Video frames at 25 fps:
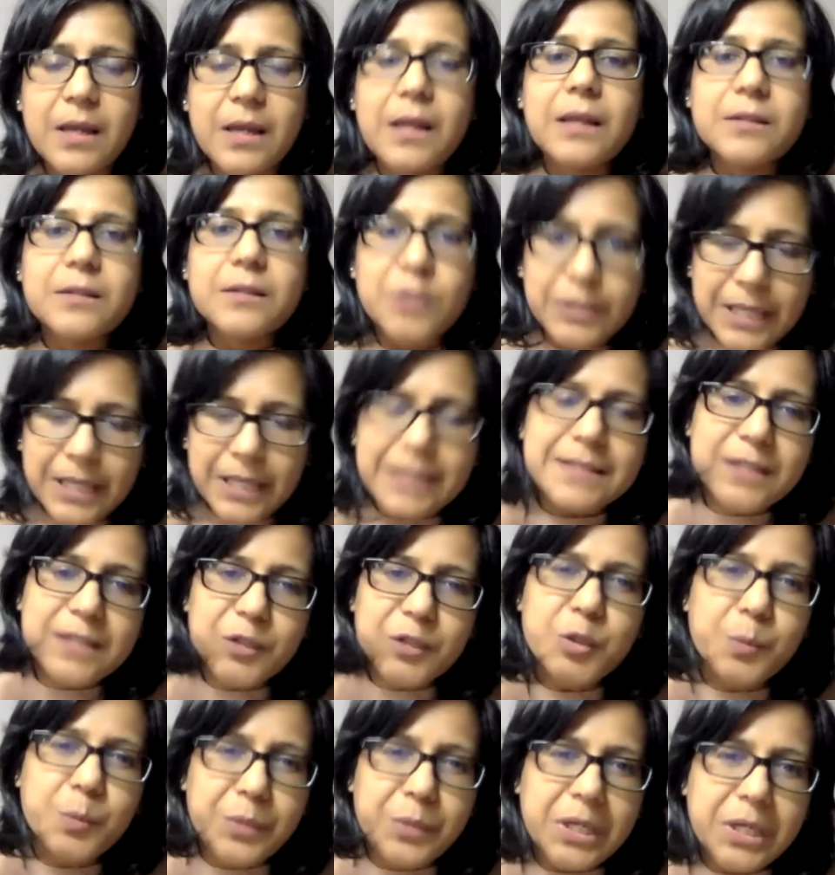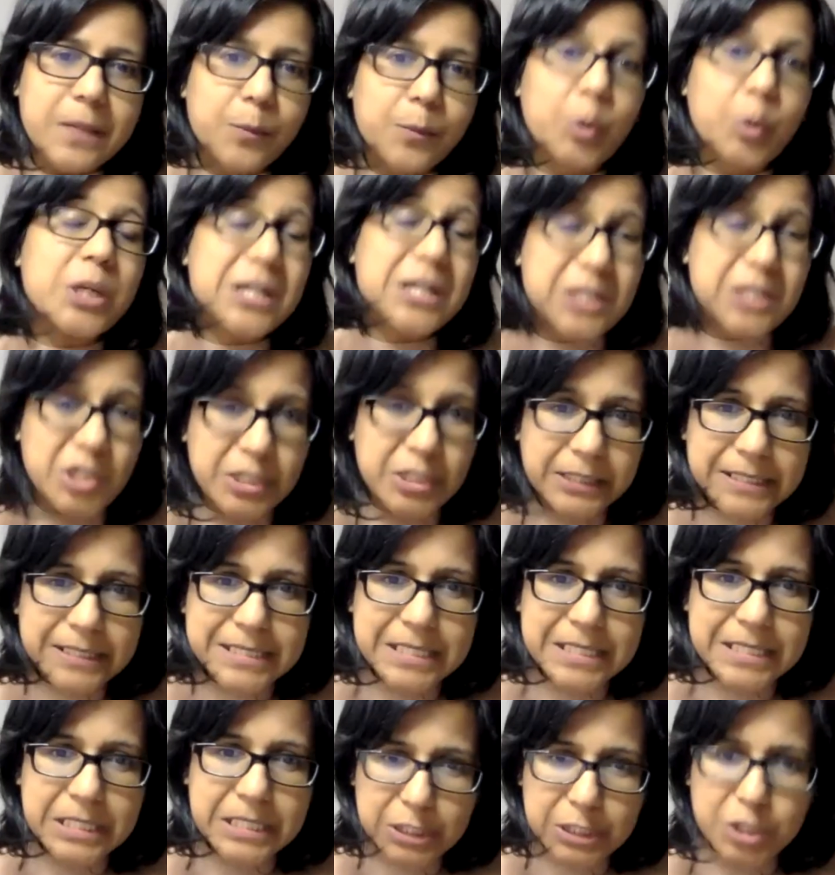So that's how you bring more
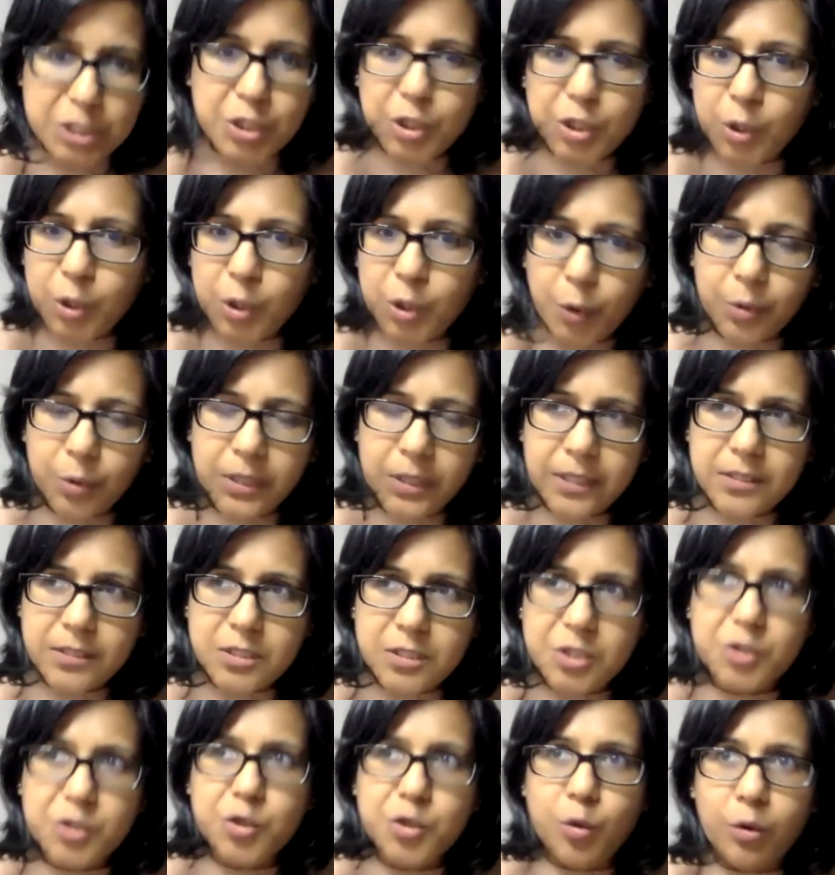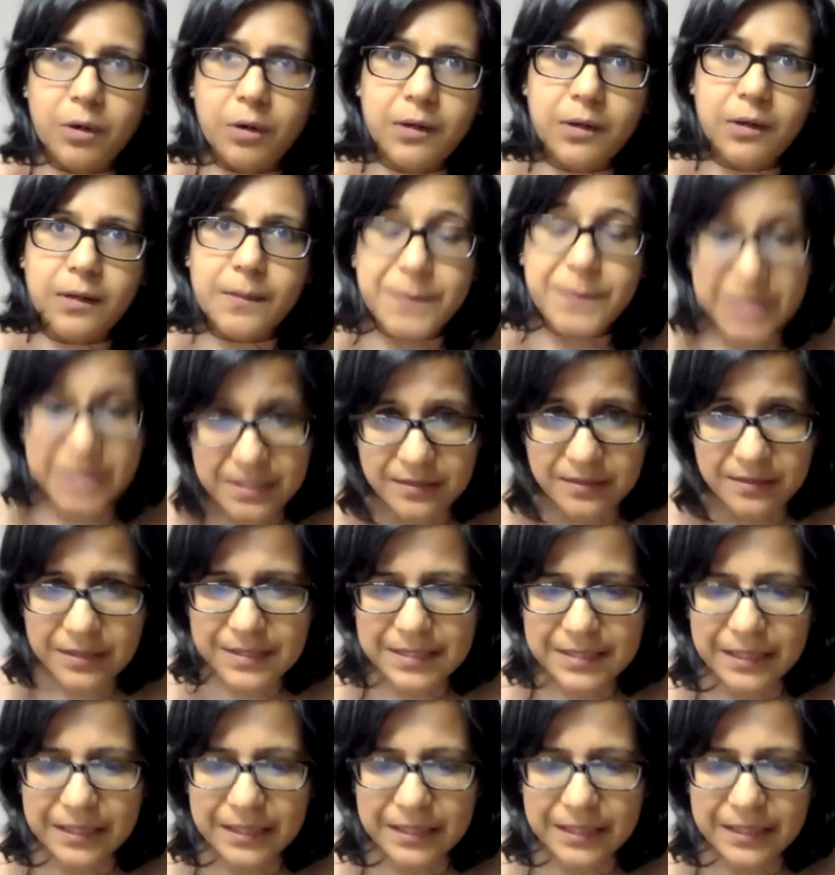agility into your business.